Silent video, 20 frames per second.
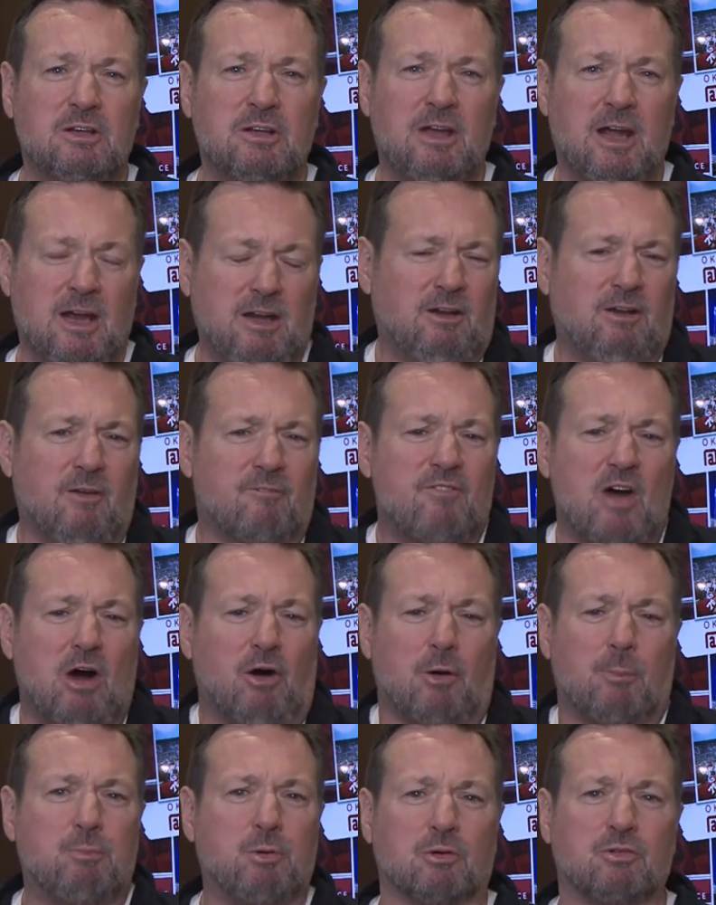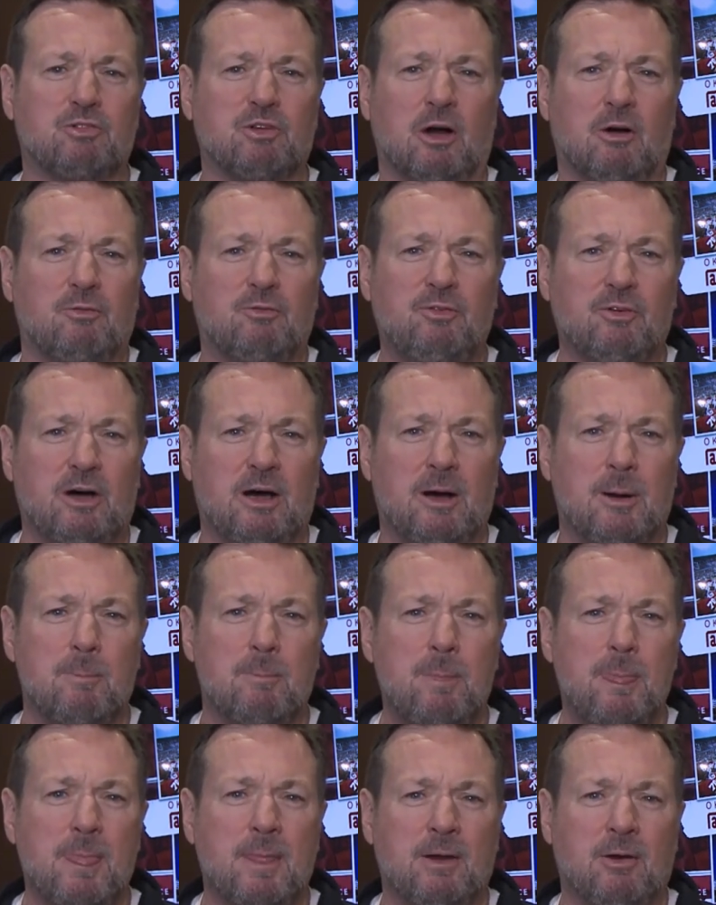and to develop yourself,
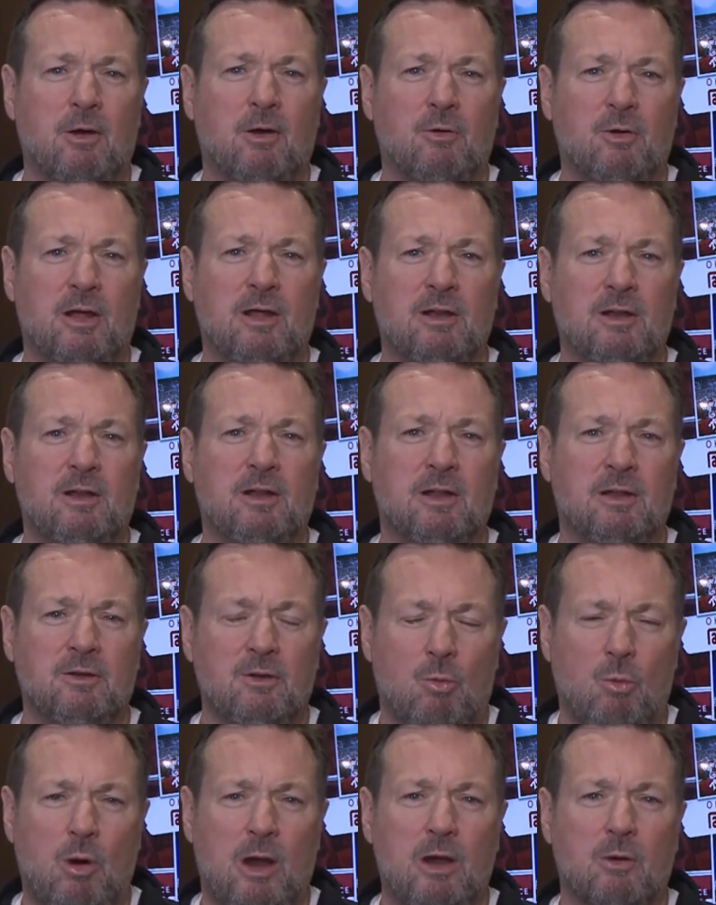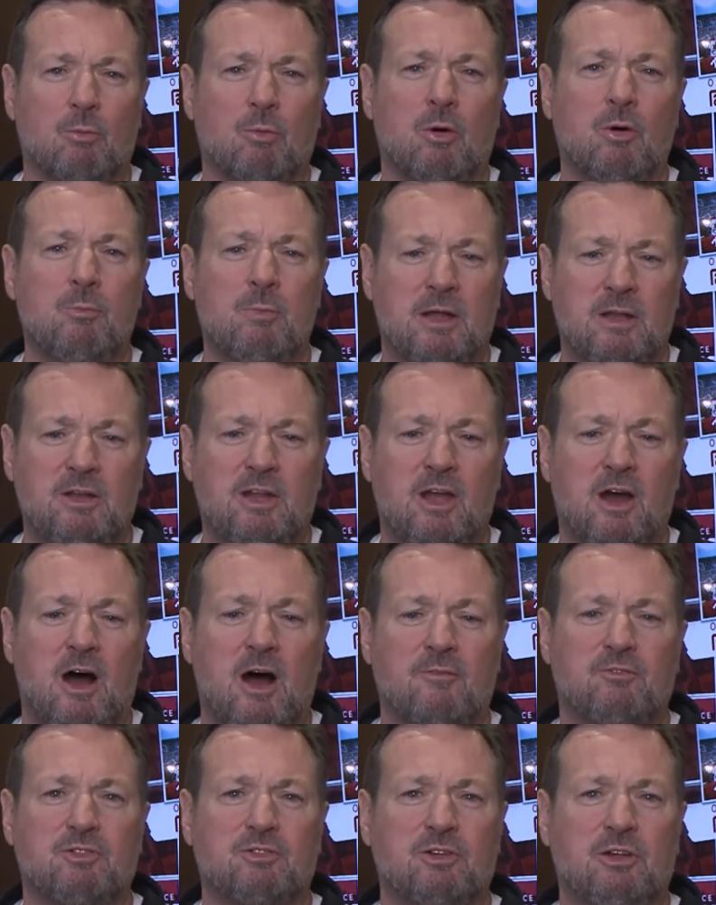in the weight room, in the
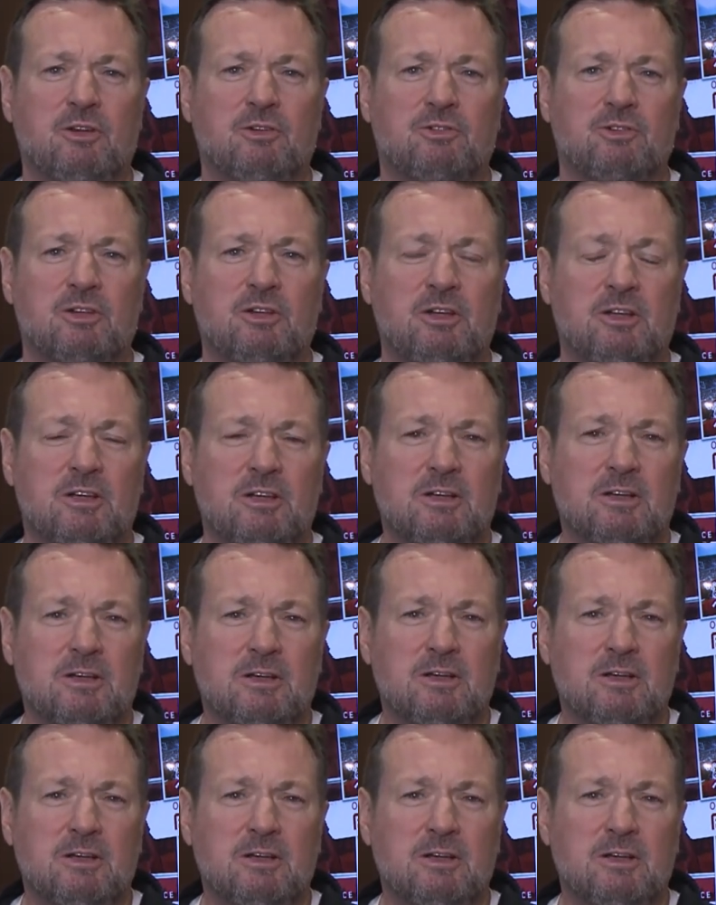off season.